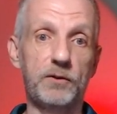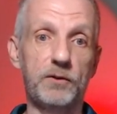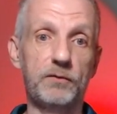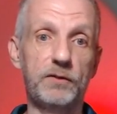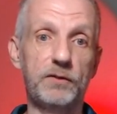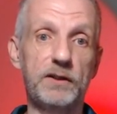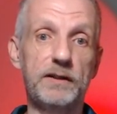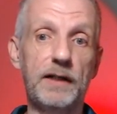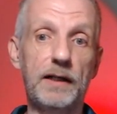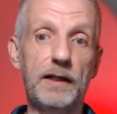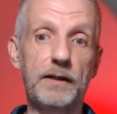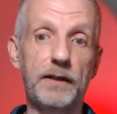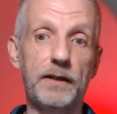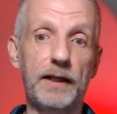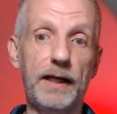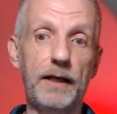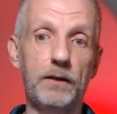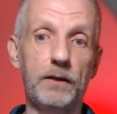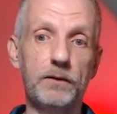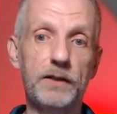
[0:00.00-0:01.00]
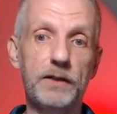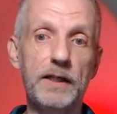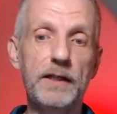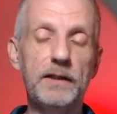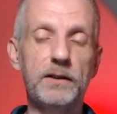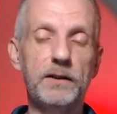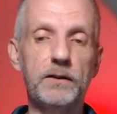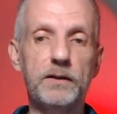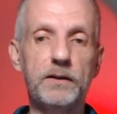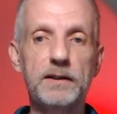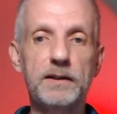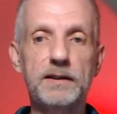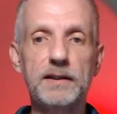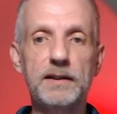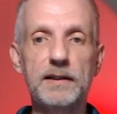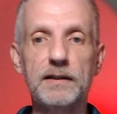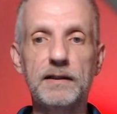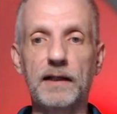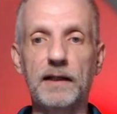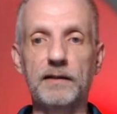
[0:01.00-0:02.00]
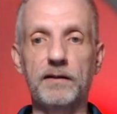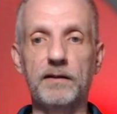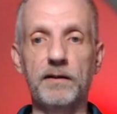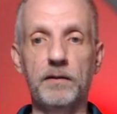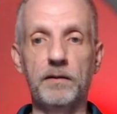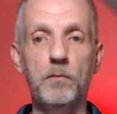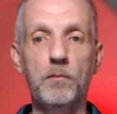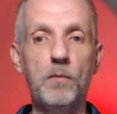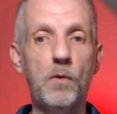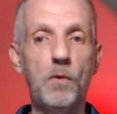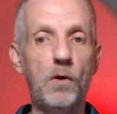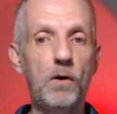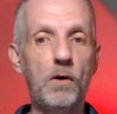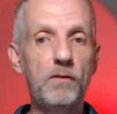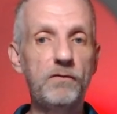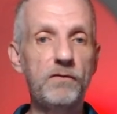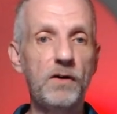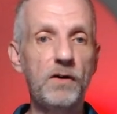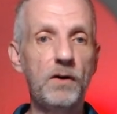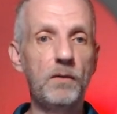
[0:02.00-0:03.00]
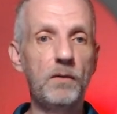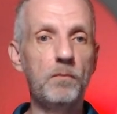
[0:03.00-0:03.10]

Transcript: So if you dial that out, you can see that the morph